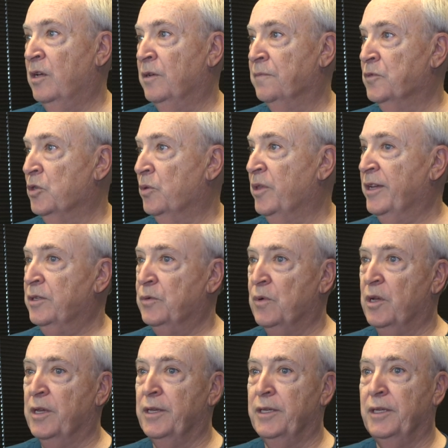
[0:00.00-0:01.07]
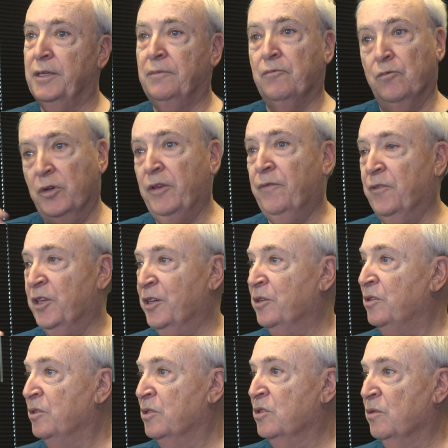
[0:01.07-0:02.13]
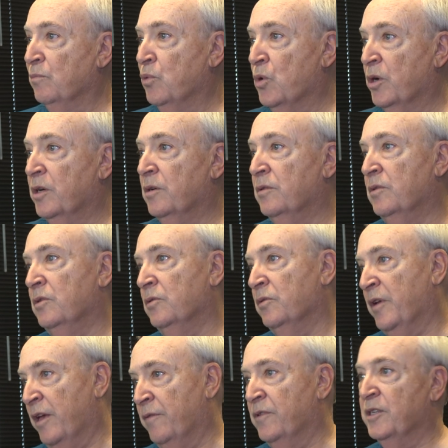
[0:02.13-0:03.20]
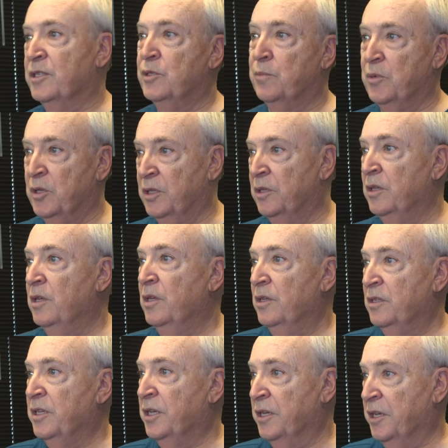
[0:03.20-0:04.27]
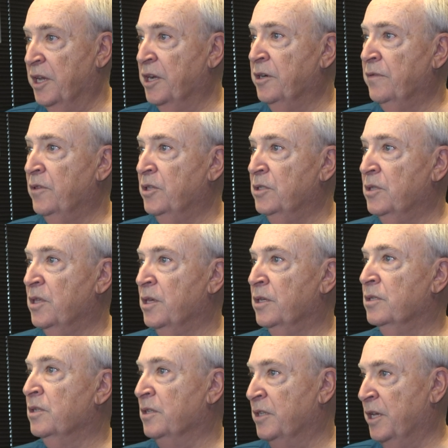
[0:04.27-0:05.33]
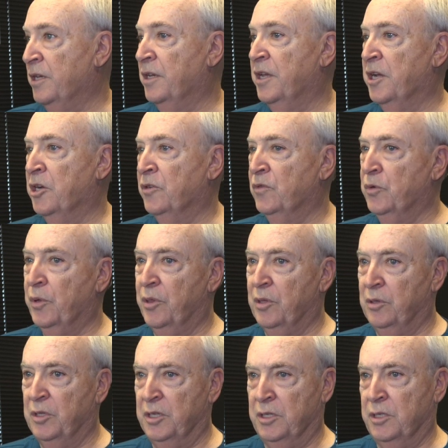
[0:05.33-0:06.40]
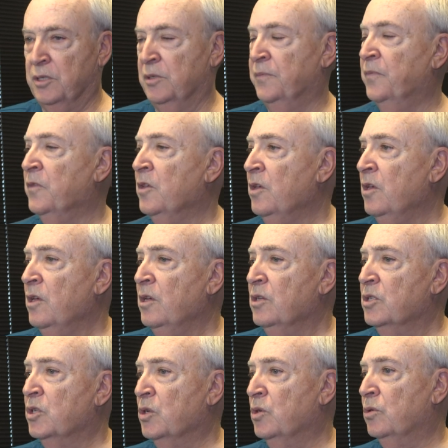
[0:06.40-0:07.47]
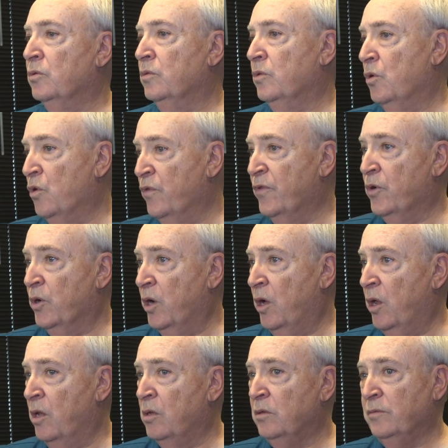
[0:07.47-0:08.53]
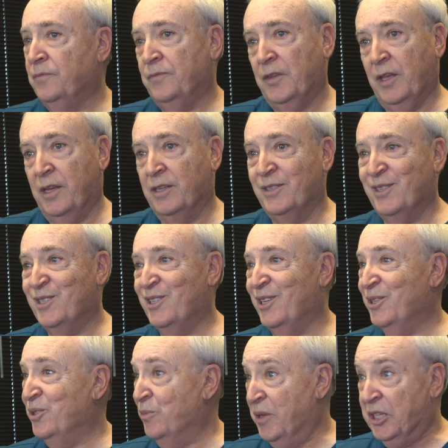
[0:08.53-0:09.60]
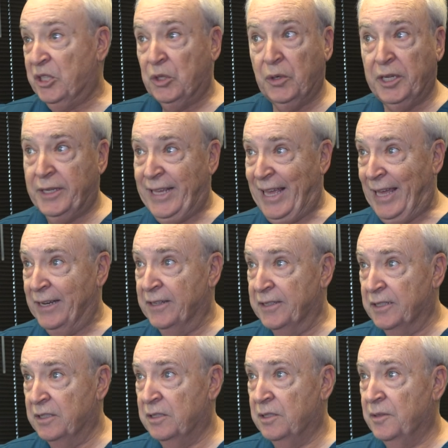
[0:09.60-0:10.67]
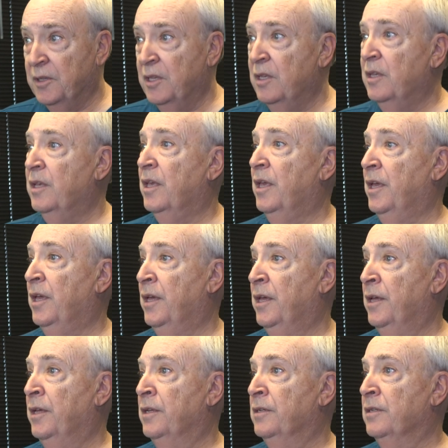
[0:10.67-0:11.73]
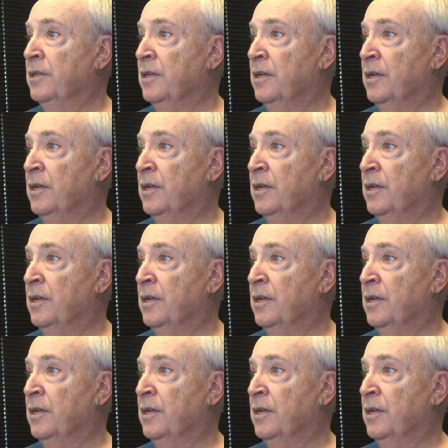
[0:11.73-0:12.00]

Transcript: So that's why we feel it's important to have us be taking care of these things and taking care of it with the laser. So overall, as I say, you'd make a great candidate, and